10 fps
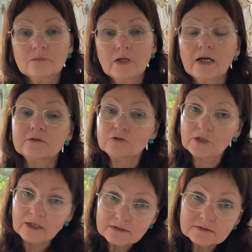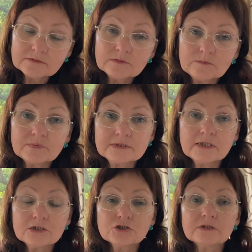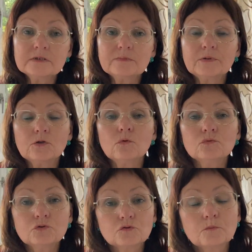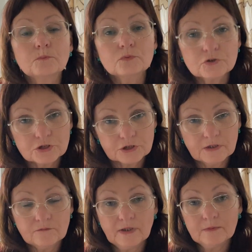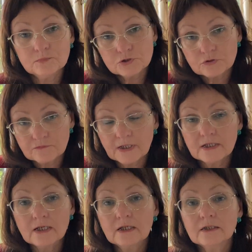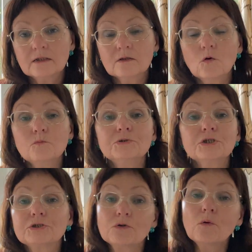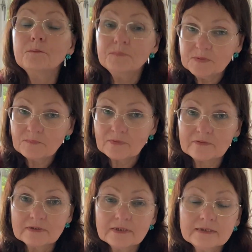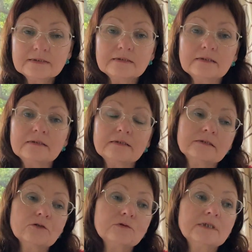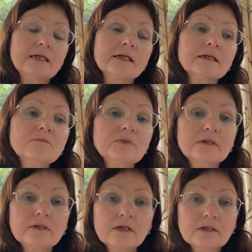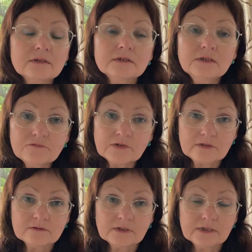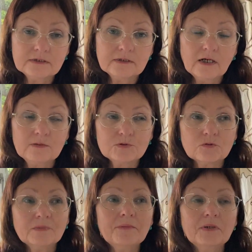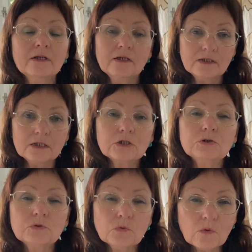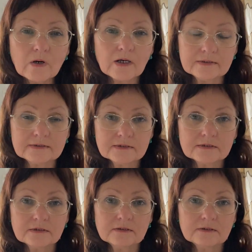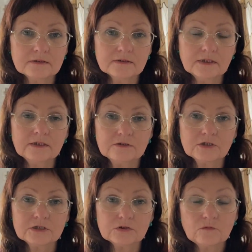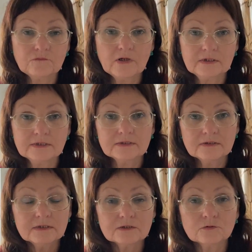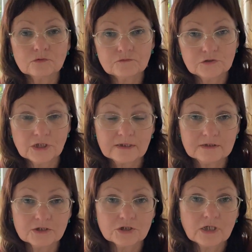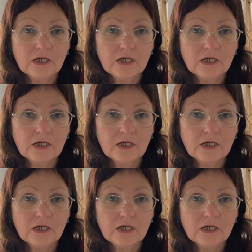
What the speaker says: attract possessions but also push away objects or people, isn't it? So they can be difficult at times, or maybe ignore others, interests of others, this sort of childish